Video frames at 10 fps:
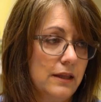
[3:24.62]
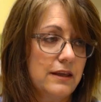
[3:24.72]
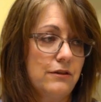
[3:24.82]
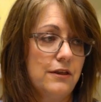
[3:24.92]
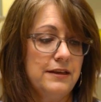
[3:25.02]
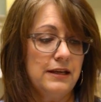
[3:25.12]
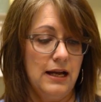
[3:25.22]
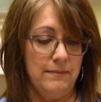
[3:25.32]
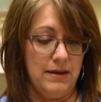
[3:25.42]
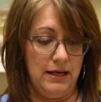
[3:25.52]
The other thing
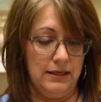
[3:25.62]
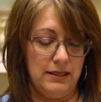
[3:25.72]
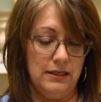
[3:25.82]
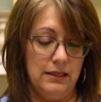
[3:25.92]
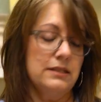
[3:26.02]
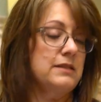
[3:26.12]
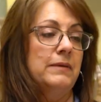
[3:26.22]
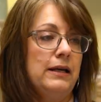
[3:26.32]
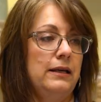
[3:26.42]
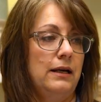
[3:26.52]
I'm adding is
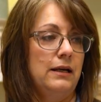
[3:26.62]
my